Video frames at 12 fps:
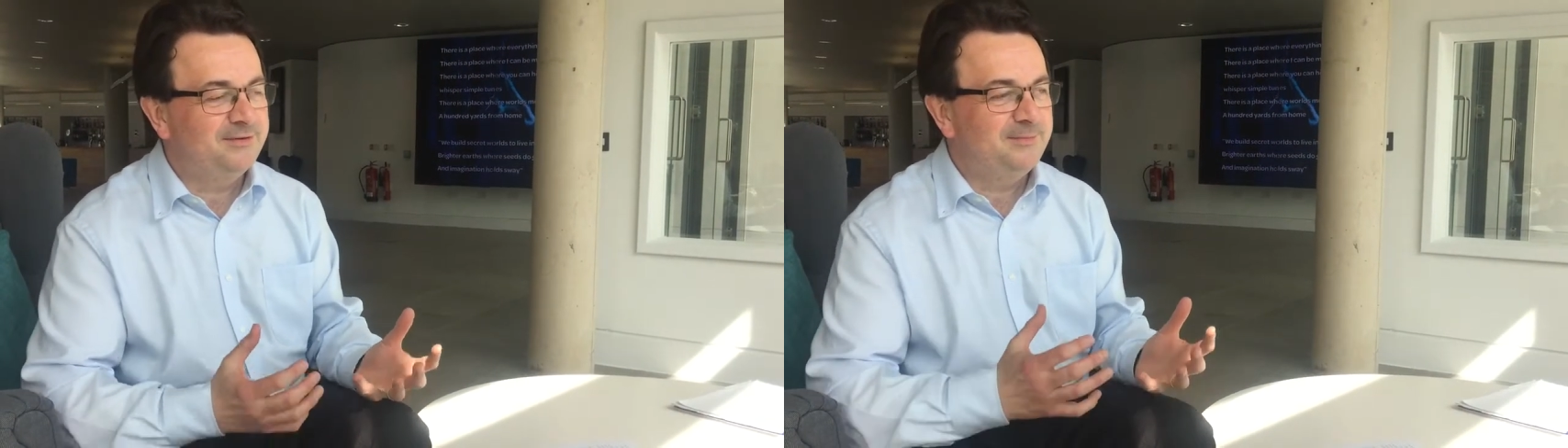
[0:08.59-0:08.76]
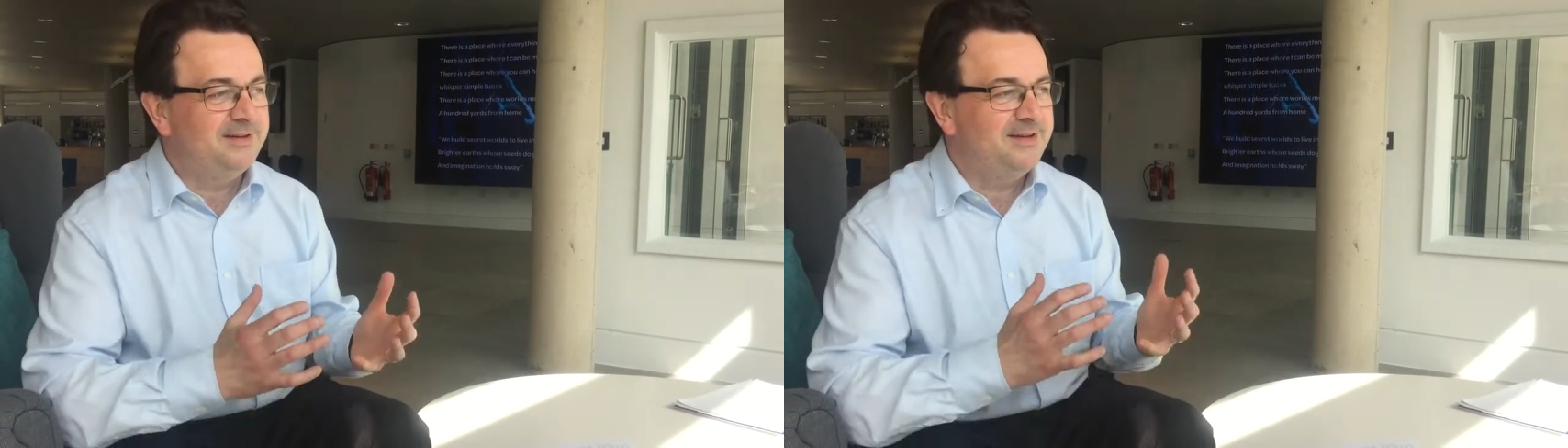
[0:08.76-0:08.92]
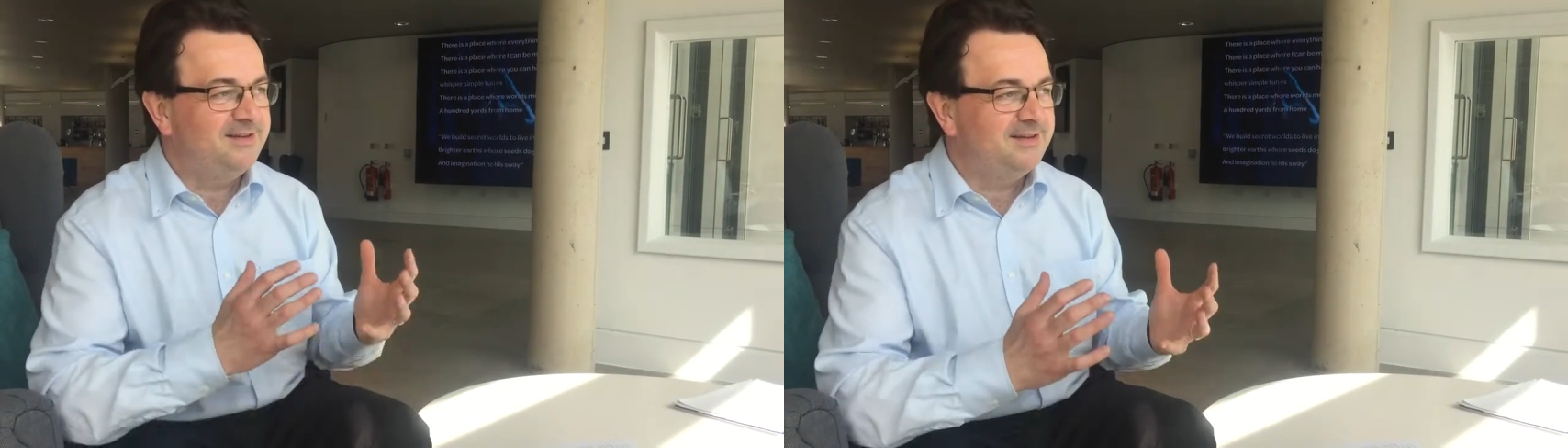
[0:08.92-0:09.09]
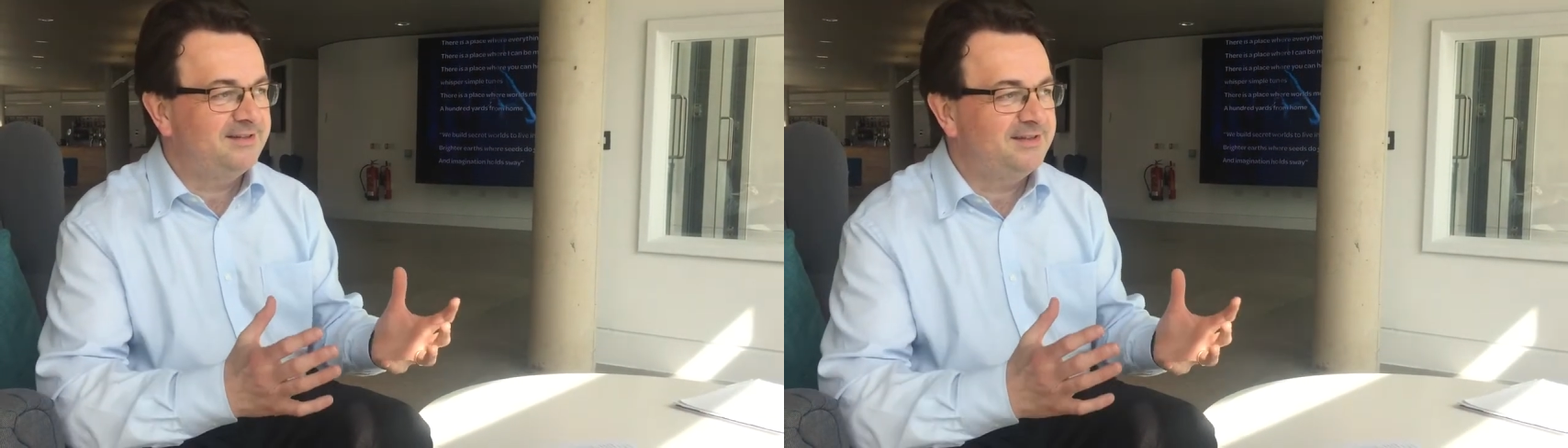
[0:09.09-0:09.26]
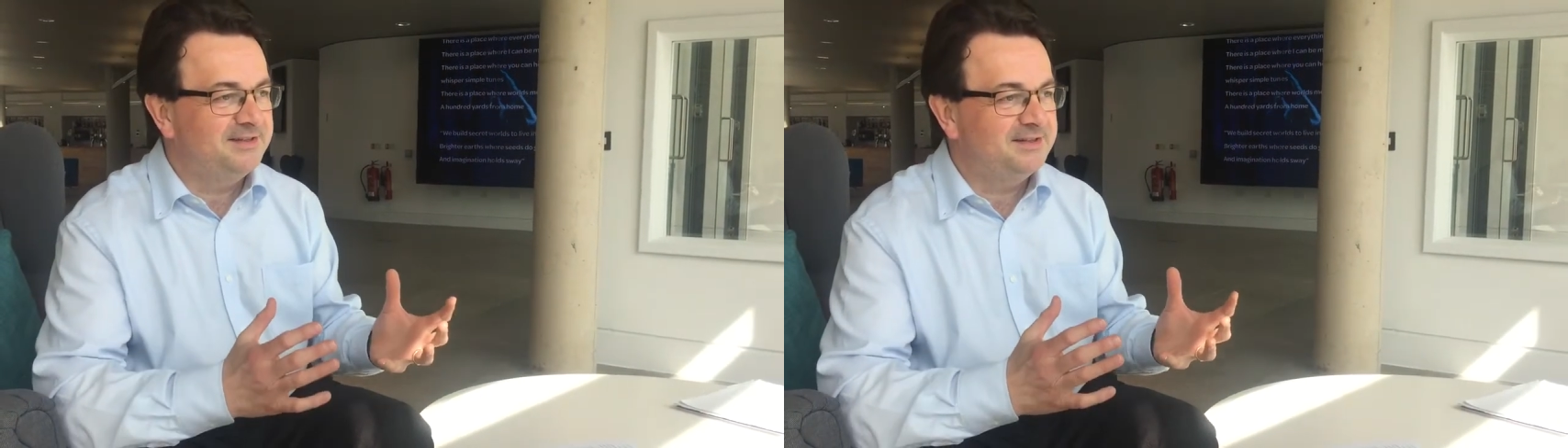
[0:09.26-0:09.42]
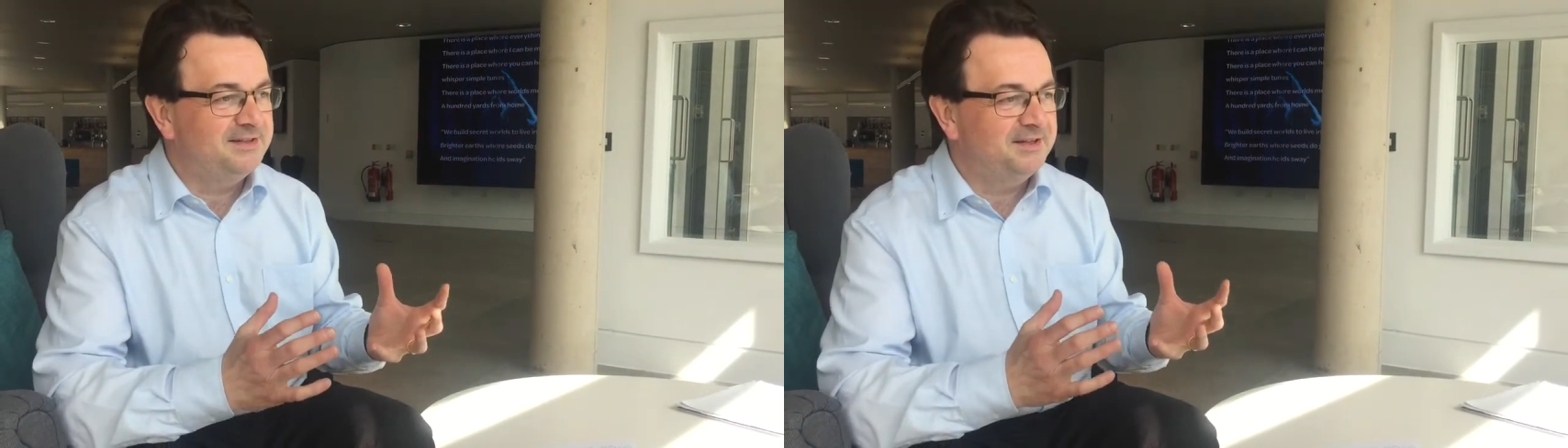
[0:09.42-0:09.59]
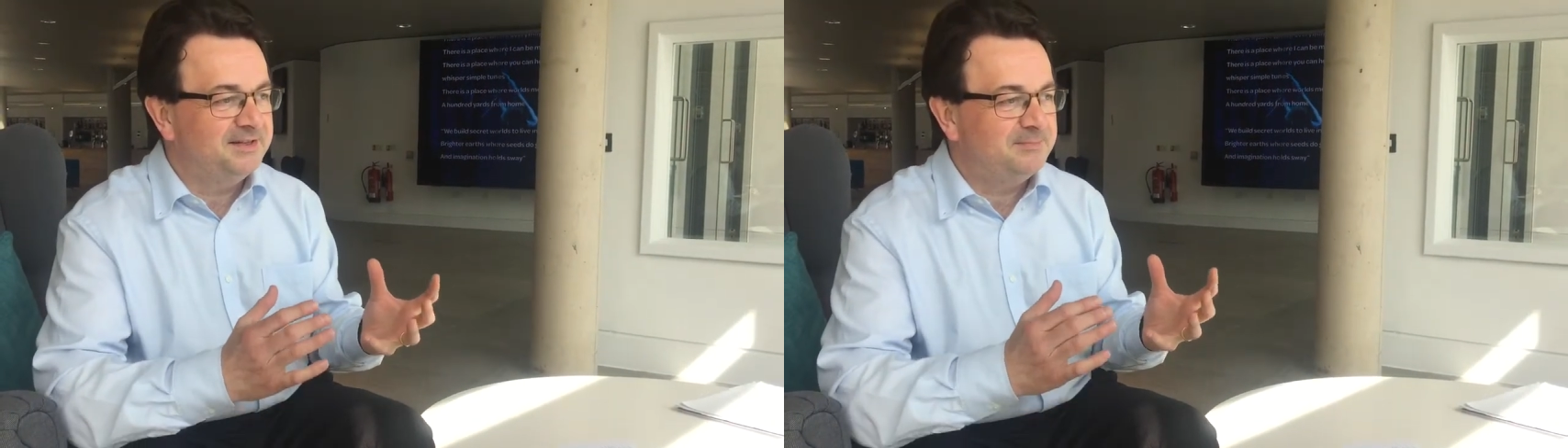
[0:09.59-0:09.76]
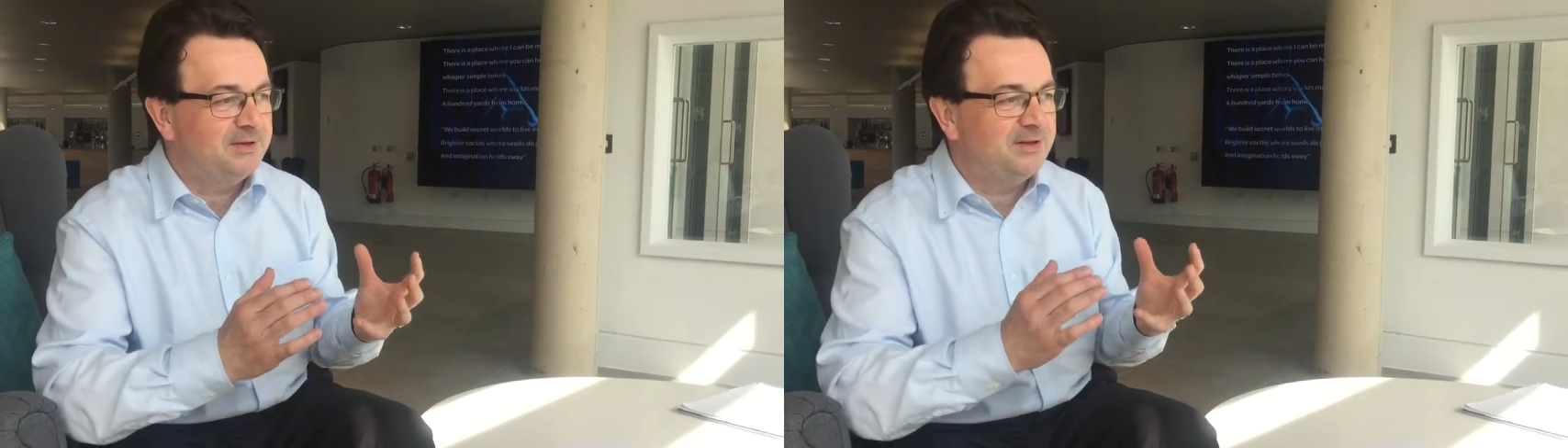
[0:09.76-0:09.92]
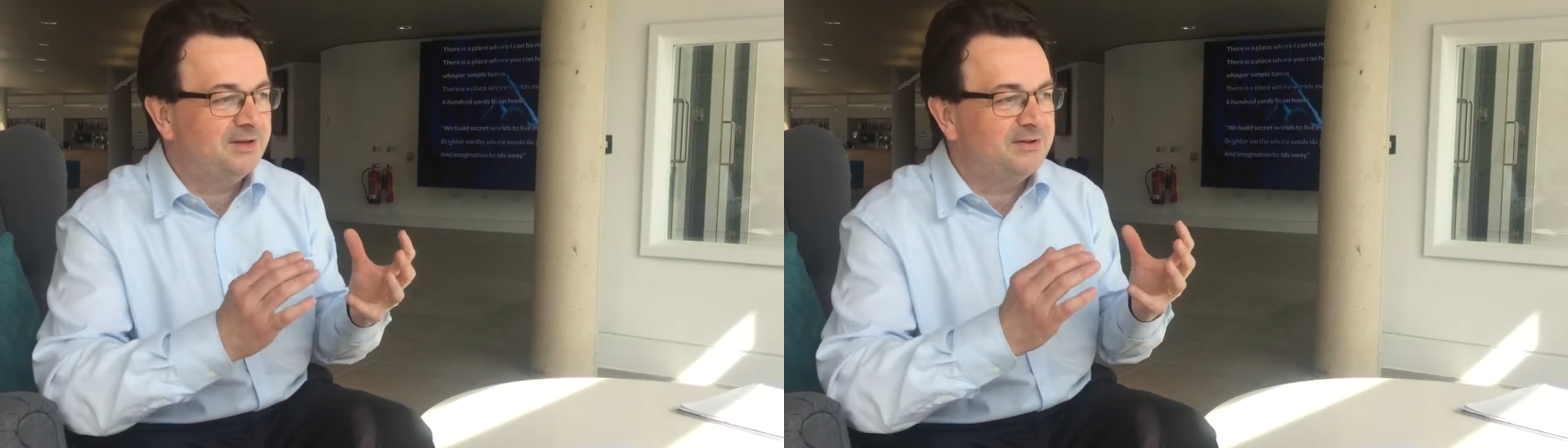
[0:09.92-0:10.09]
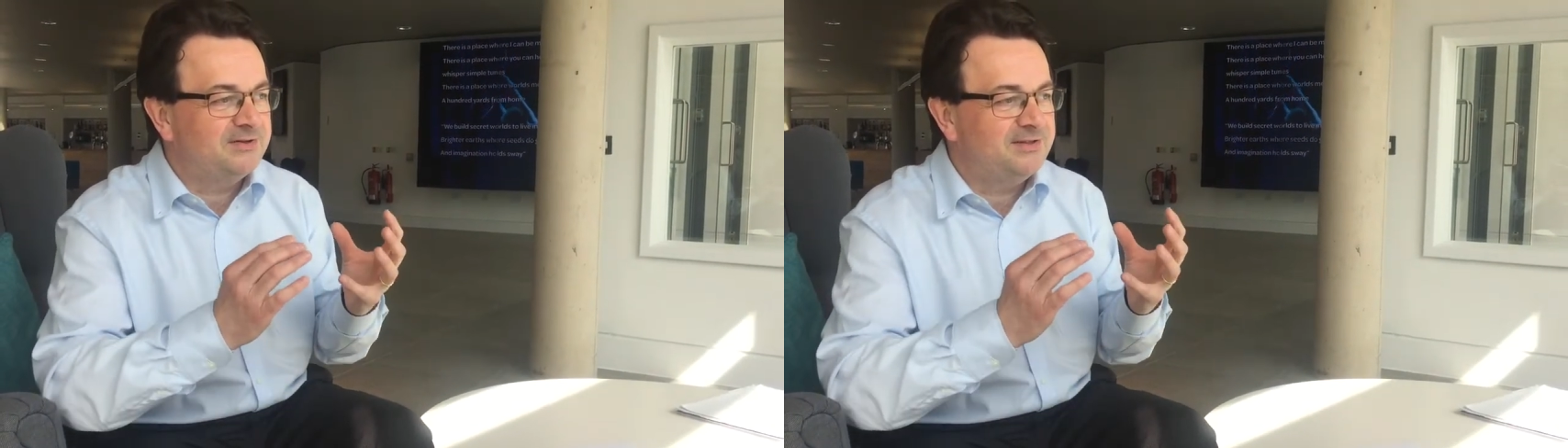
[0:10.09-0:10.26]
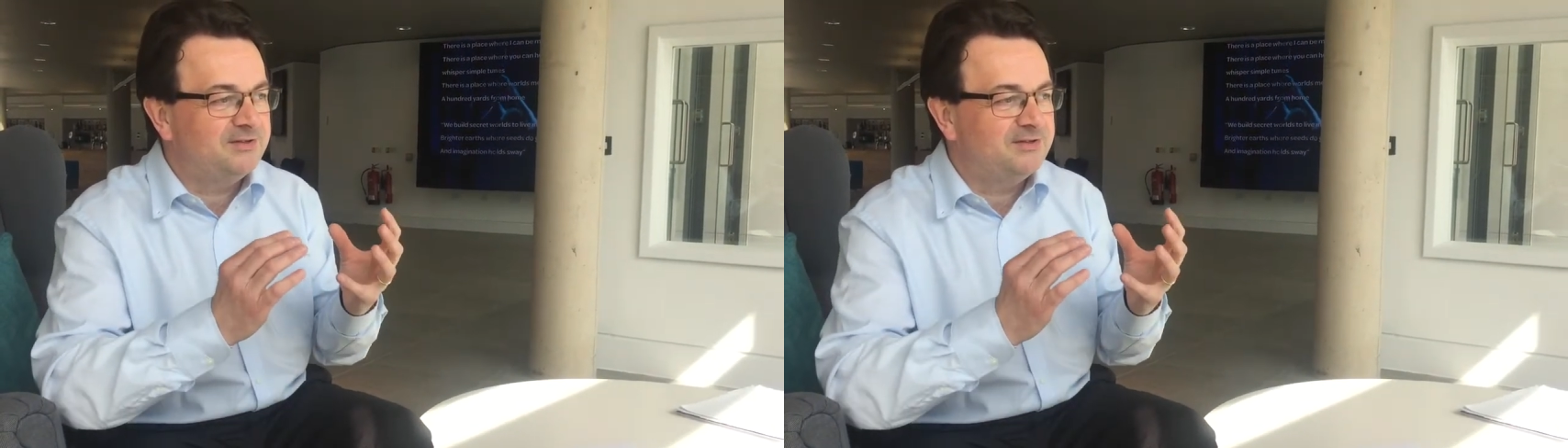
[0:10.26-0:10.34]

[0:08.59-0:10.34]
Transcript: for me in this instance because